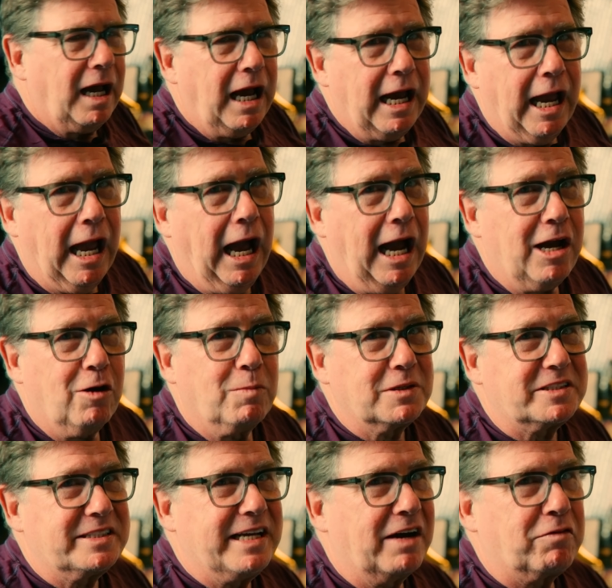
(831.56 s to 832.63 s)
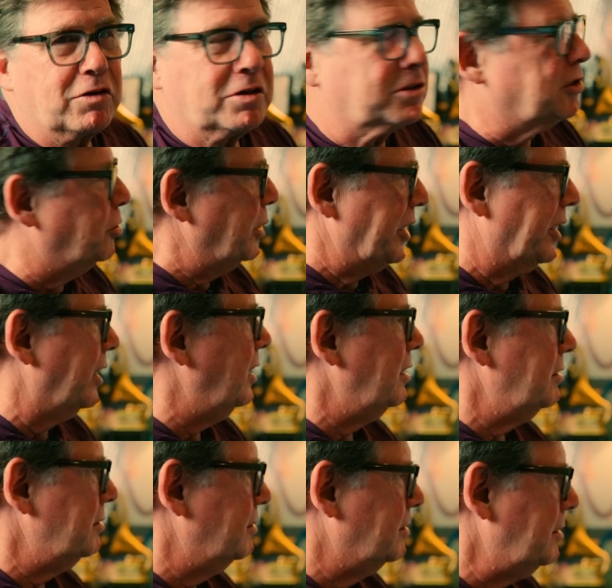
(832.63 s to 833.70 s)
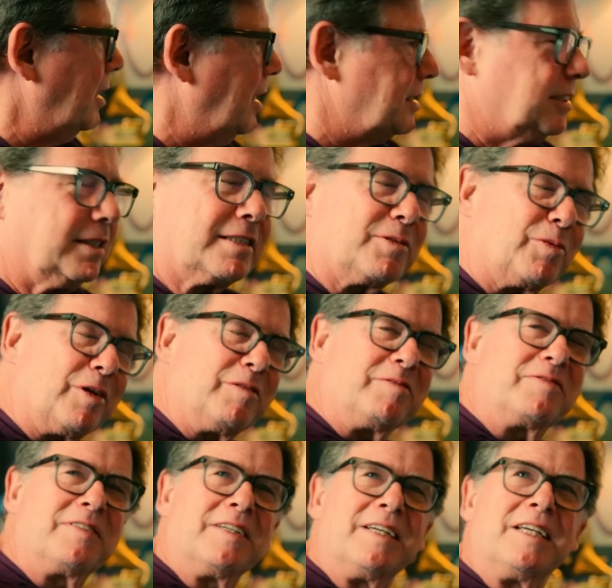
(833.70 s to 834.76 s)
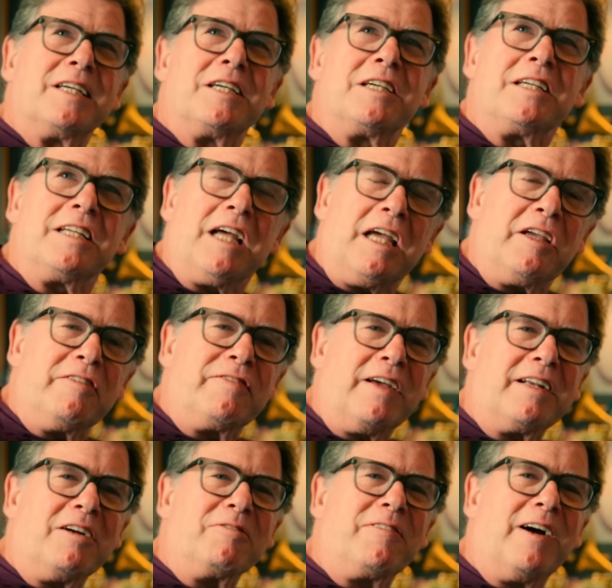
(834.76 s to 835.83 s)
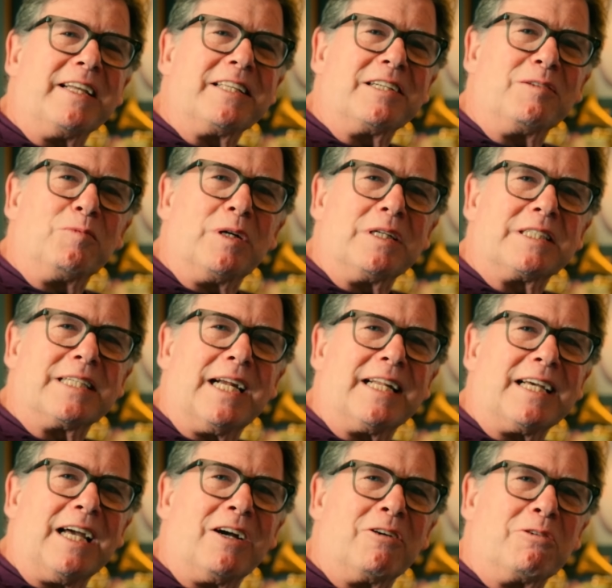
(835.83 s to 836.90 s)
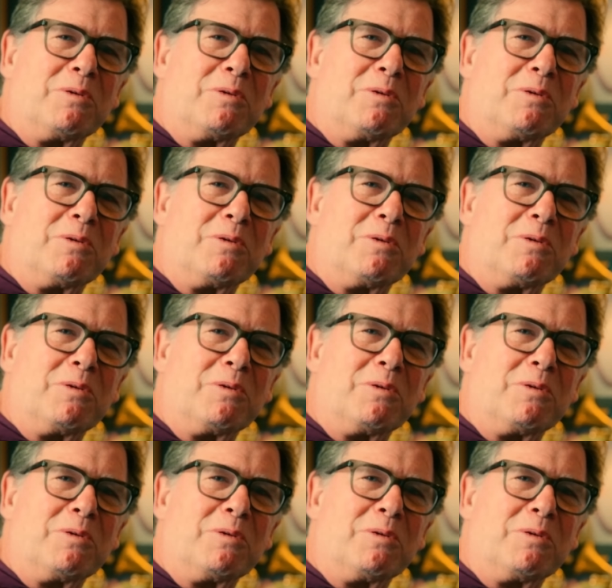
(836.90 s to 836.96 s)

I almost never tweak it. I just sort of, if I don't find it in one setting, I go to